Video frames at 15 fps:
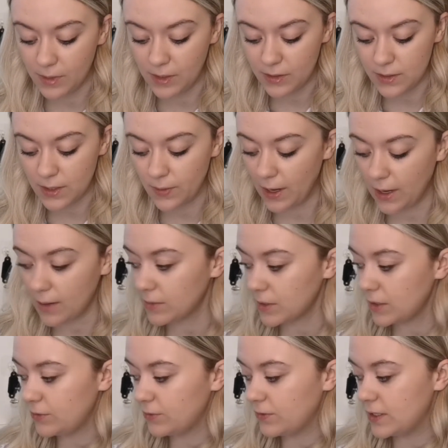So I am
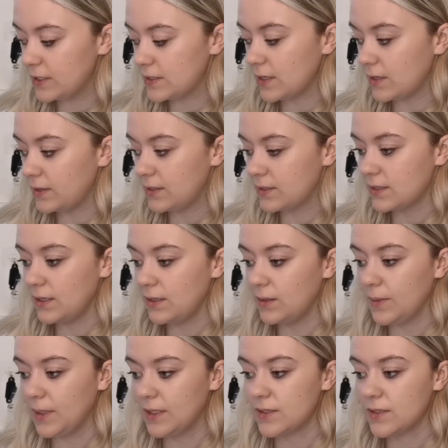going to freestyle this a
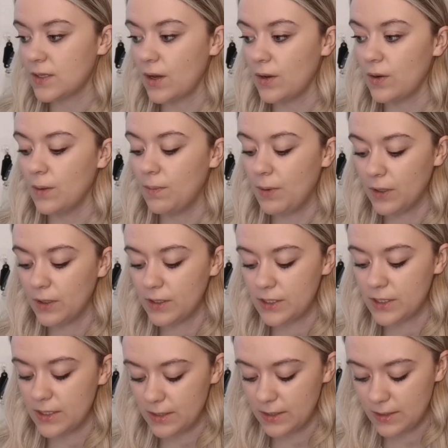little bit, so
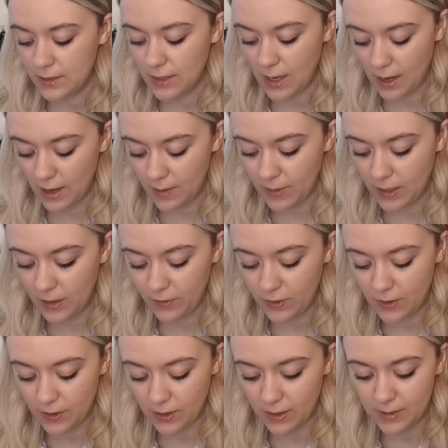apologies if
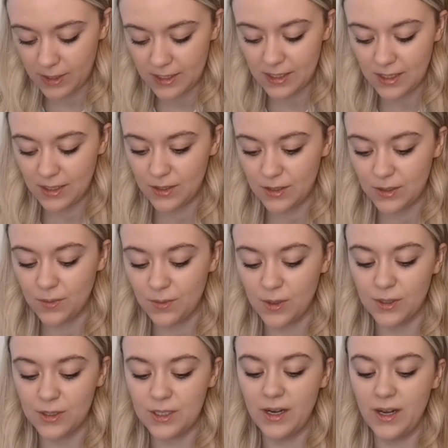you are coming to this to
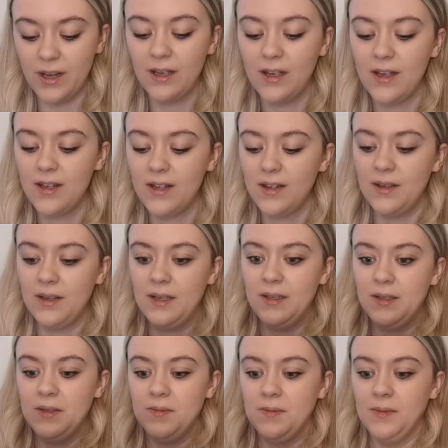watch it
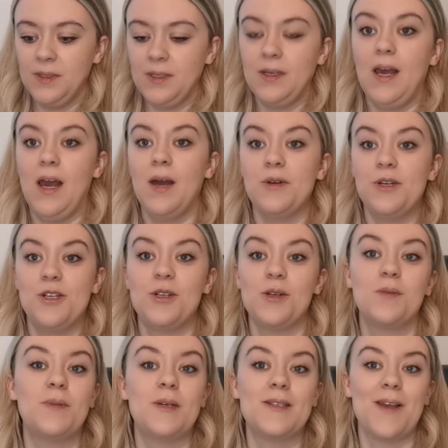how it
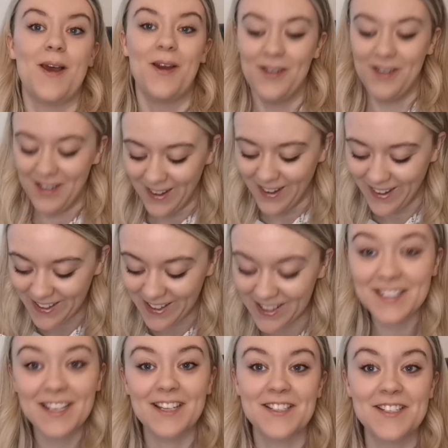should be sewn,
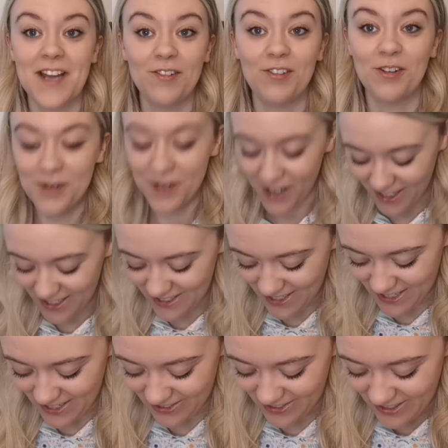because that's never what I
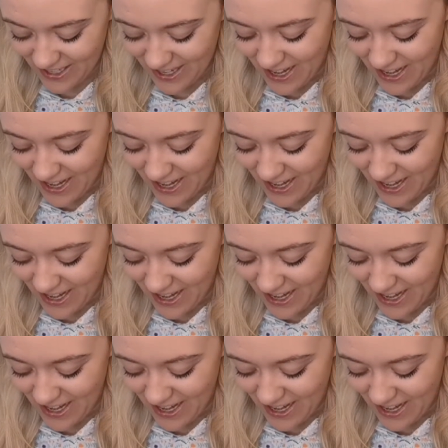do.